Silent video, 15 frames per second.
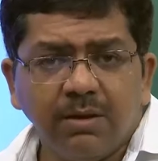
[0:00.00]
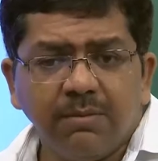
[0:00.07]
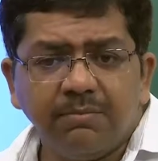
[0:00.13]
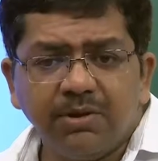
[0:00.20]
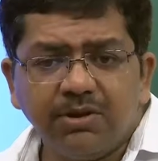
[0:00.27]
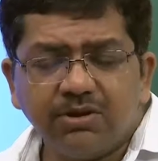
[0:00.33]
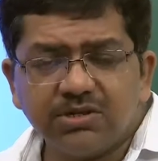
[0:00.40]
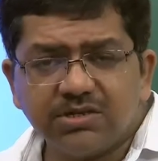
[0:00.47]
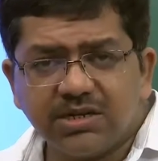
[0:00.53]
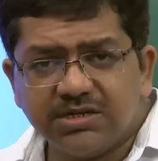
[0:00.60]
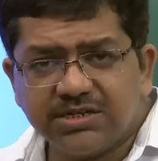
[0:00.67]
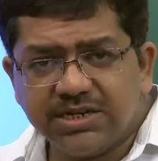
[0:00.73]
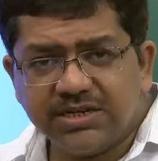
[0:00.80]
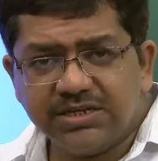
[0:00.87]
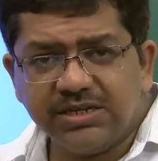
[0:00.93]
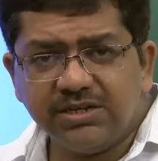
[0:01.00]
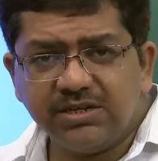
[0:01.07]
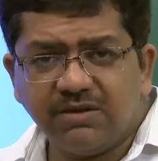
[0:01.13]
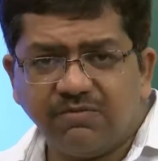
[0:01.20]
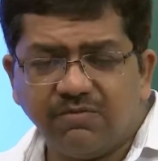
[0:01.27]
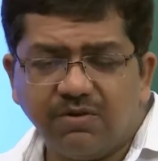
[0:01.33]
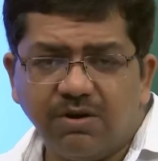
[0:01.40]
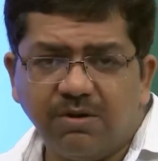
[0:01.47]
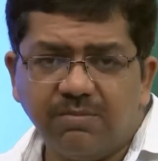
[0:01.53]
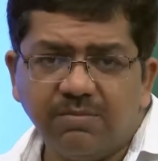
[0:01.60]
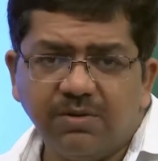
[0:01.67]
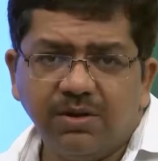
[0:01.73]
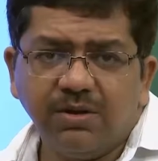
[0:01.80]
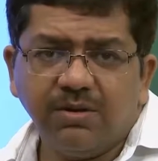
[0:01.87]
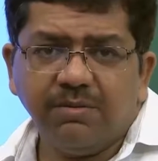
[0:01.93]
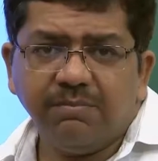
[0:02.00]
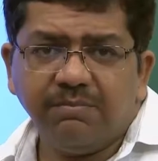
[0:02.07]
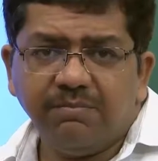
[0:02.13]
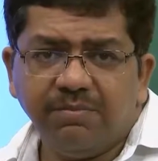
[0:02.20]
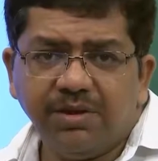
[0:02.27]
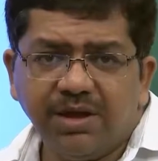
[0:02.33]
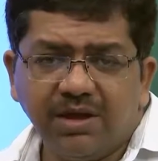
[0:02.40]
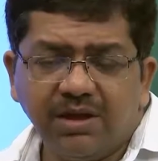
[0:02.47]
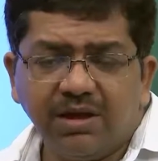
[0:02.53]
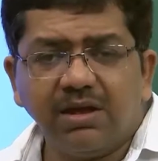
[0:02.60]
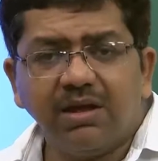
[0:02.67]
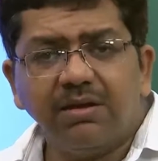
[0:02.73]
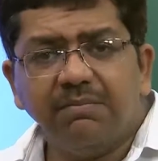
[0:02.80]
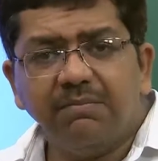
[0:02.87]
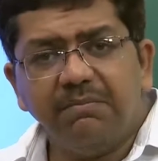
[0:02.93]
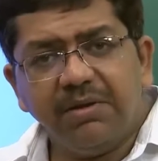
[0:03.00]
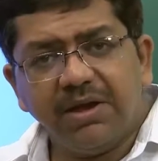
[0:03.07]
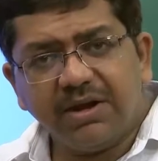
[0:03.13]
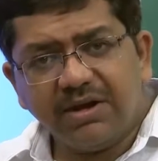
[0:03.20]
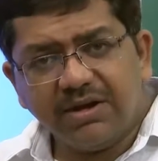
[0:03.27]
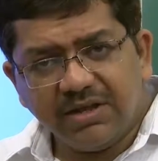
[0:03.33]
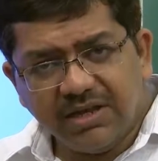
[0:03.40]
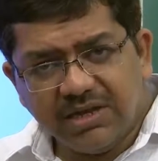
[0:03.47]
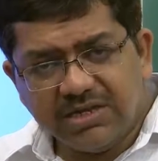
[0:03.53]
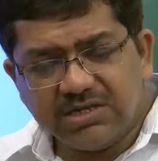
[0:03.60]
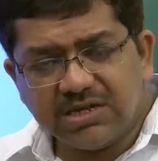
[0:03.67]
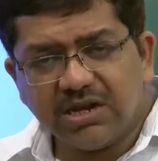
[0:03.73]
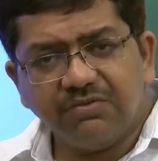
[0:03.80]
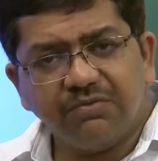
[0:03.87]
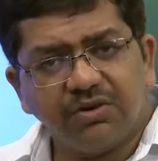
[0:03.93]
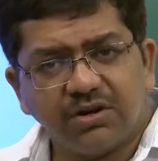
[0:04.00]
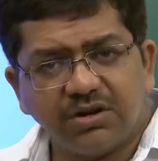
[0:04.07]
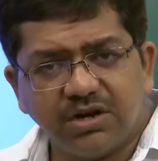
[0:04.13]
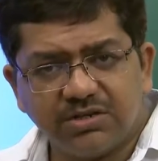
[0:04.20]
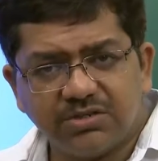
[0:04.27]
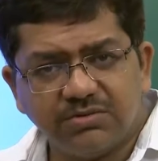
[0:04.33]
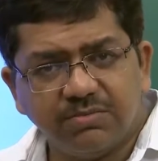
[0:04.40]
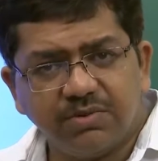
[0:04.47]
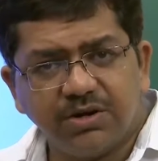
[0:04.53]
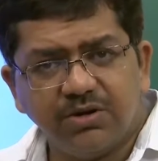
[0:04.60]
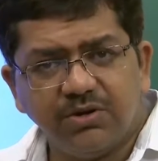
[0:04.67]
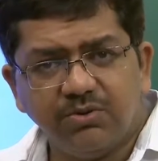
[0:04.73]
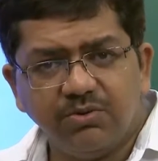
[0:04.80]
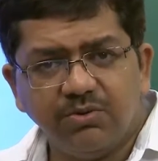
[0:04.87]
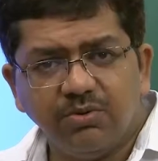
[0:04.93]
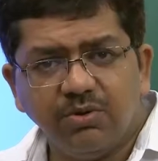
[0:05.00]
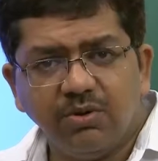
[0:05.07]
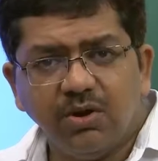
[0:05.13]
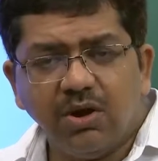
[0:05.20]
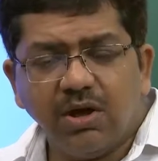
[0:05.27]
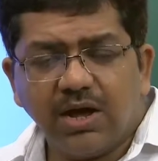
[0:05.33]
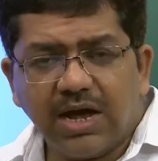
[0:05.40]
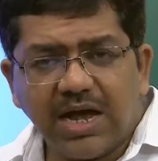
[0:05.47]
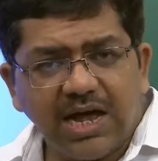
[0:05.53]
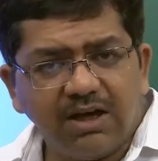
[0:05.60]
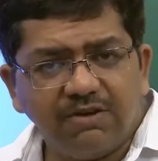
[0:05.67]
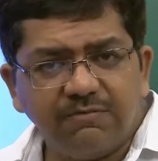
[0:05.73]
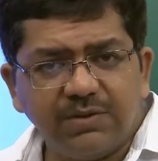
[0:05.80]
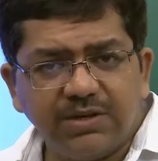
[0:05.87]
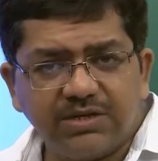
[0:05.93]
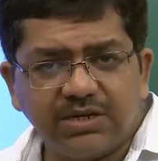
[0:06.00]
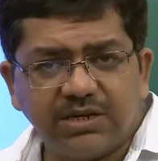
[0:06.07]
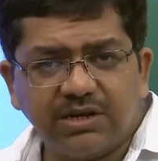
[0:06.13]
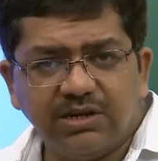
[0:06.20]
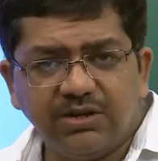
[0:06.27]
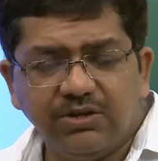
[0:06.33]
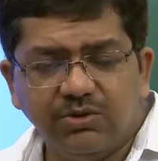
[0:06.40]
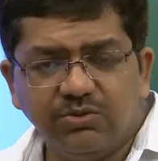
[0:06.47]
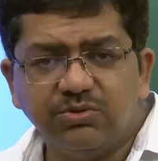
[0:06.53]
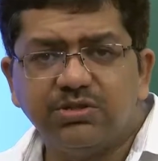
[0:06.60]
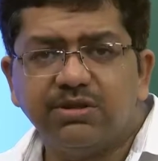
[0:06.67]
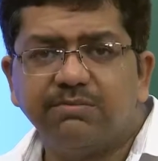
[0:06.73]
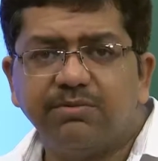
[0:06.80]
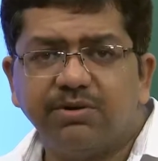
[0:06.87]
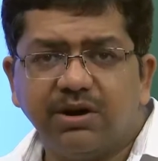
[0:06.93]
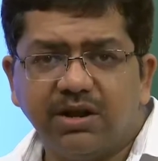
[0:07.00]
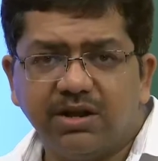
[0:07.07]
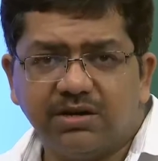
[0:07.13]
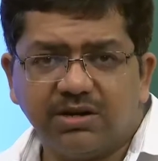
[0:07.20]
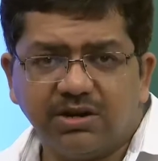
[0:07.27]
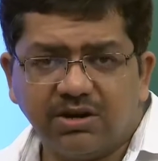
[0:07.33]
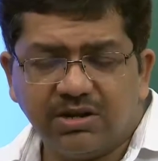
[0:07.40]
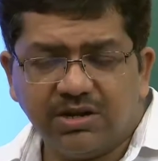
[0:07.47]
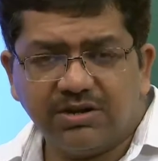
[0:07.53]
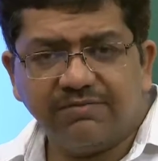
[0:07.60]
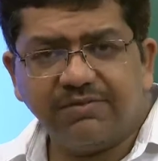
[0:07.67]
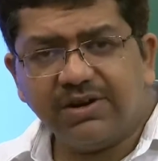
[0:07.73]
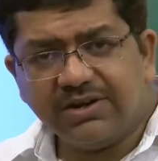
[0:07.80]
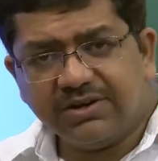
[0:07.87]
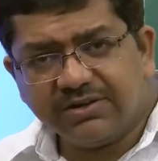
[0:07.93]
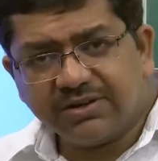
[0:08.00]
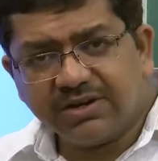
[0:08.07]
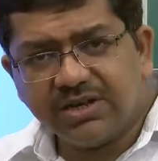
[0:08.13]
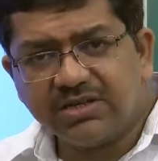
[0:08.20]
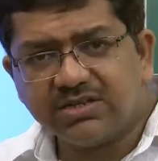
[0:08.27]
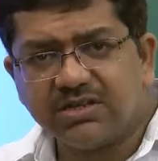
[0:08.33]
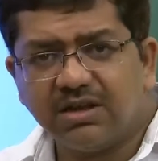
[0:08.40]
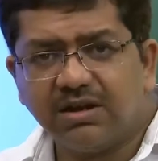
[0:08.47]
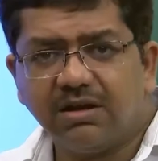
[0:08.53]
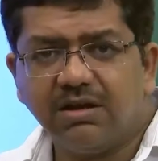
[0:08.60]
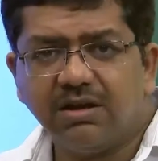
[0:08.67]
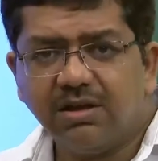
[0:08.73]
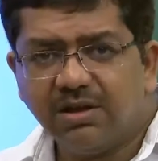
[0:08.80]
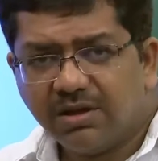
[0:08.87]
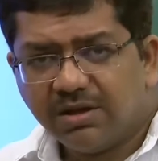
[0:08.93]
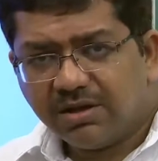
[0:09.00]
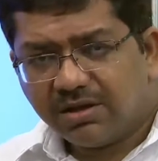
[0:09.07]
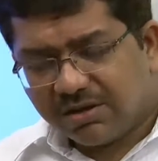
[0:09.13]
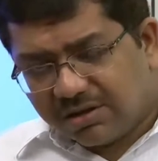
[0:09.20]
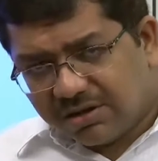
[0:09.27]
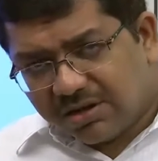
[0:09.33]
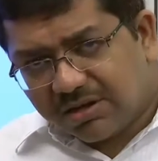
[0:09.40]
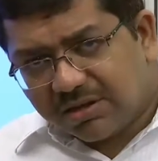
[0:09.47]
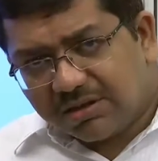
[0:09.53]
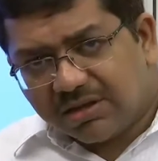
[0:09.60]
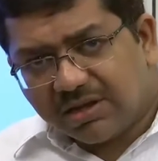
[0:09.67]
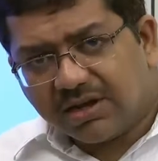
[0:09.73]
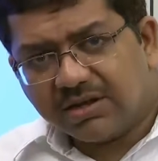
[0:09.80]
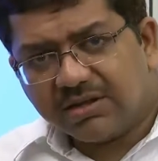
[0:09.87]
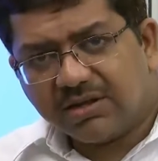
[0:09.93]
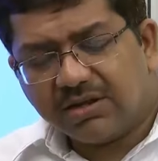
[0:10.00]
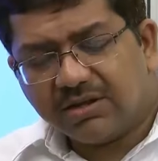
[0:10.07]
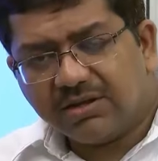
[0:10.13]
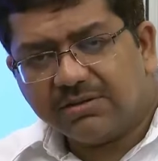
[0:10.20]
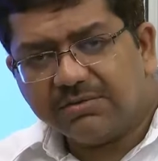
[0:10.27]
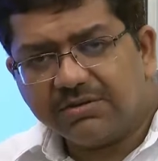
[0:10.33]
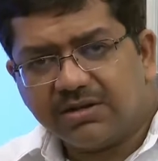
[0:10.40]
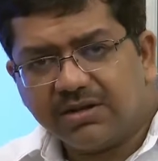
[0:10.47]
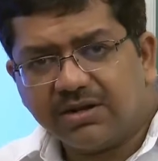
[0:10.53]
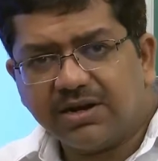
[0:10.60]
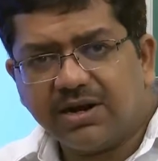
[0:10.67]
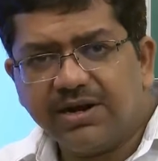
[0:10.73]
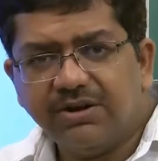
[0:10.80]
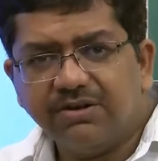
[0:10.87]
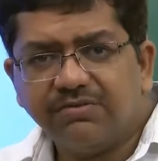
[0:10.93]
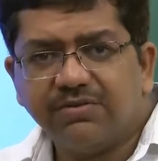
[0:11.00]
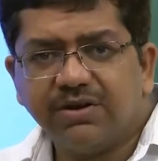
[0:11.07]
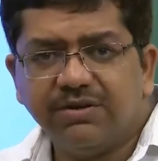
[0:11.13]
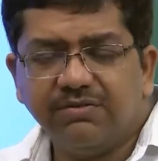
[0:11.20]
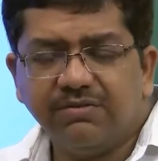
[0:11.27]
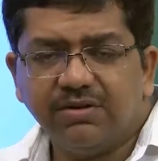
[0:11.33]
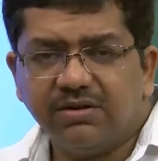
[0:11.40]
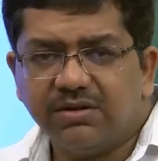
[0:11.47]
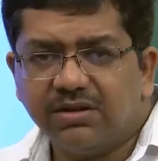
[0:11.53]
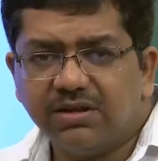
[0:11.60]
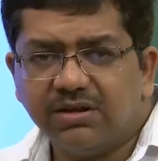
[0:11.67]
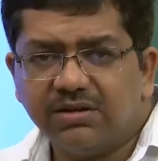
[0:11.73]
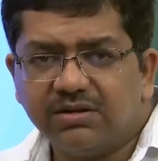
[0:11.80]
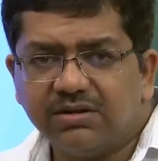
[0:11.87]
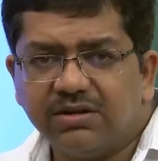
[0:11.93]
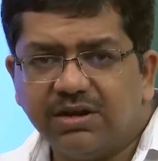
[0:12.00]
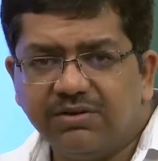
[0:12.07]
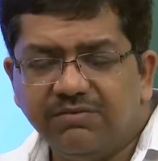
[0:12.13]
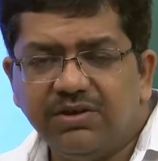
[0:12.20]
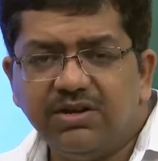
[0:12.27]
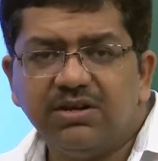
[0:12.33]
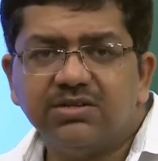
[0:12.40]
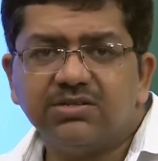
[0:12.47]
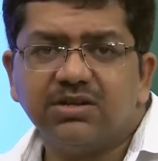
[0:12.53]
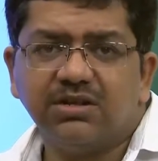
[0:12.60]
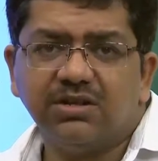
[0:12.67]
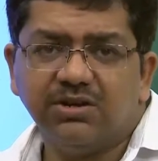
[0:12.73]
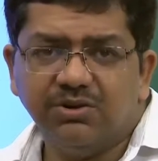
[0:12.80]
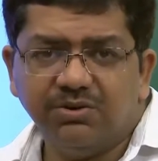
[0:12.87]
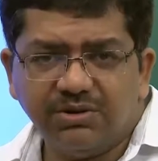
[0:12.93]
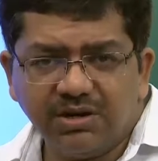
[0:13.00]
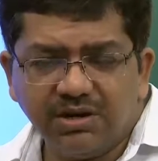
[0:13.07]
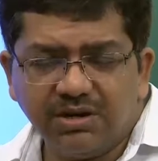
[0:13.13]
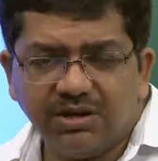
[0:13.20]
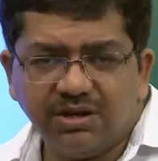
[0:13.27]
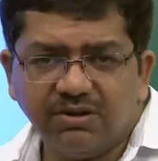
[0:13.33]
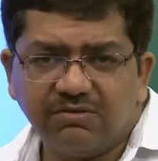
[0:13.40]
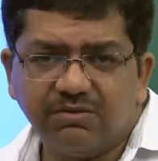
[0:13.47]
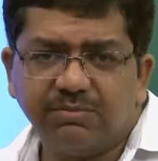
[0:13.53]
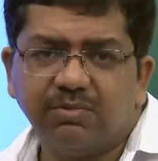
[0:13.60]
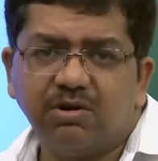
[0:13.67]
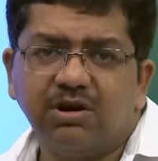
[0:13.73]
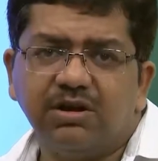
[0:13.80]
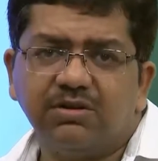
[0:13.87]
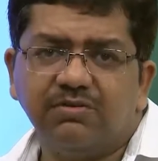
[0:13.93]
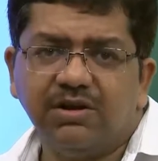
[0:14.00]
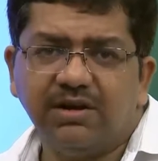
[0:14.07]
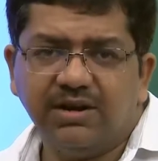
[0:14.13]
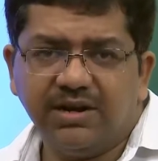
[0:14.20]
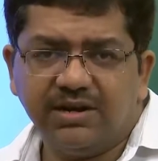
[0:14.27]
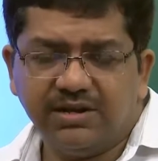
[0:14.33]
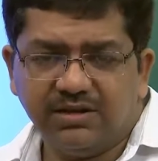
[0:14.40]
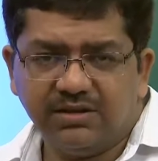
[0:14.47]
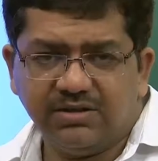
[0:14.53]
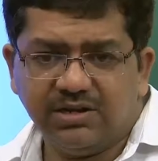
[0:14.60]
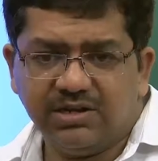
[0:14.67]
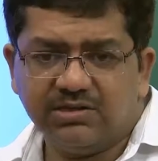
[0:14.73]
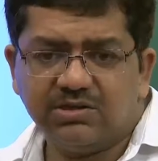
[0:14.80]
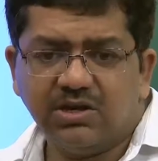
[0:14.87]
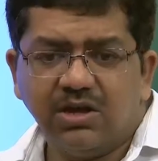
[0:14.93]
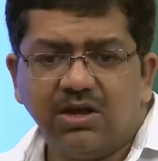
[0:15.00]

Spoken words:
because changing the form may make it easier for customer to have basically use the product, or it will increase the kind of the convenience or the utility of the product will get increased.